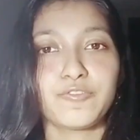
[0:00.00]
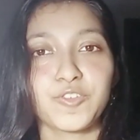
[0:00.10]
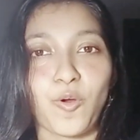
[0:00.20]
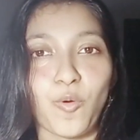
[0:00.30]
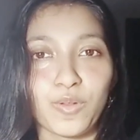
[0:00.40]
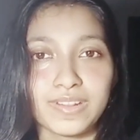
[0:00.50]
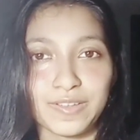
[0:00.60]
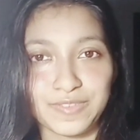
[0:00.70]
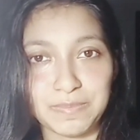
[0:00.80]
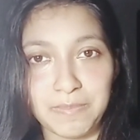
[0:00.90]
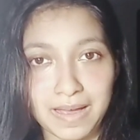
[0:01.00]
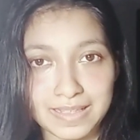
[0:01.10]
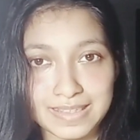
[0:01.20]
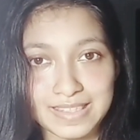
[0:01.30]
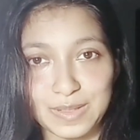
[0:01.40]
If all of the
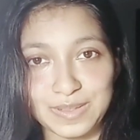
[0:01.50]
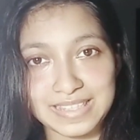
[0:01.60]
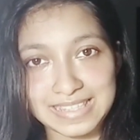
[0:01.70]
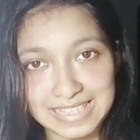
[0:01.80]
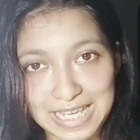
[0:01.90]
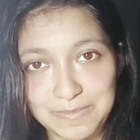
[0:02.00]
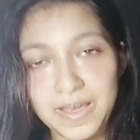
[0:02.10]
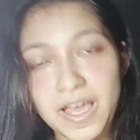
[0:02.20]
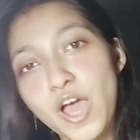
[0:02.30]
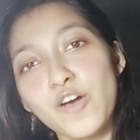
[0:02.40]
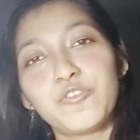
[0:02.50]
months look same,